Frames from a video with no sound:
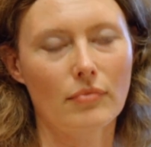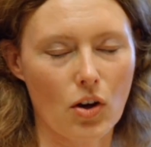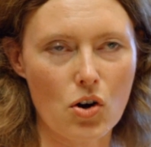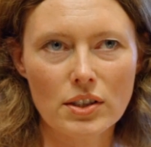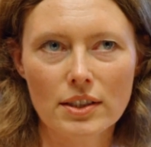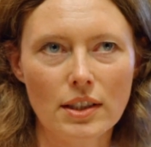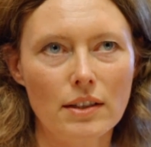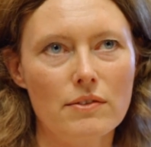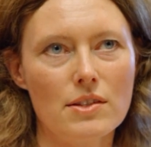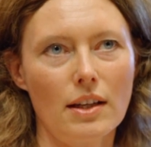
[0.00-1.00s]

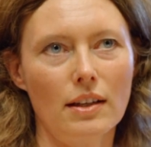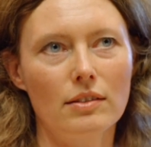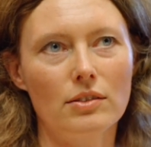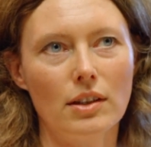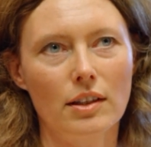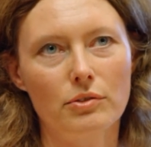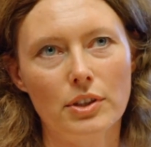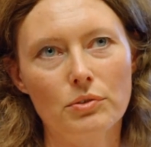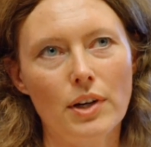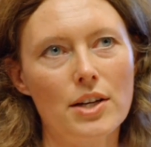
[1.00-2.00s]
octaves and
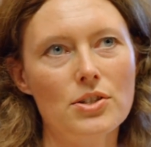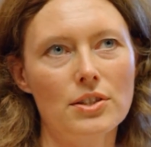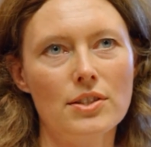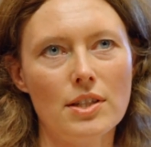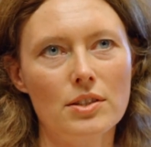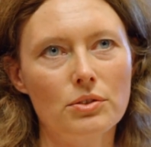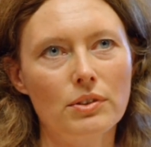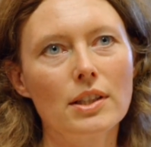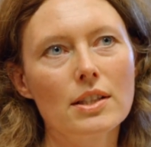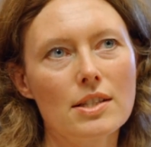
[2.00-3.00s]
figurations and
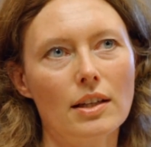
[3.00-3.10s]
trills,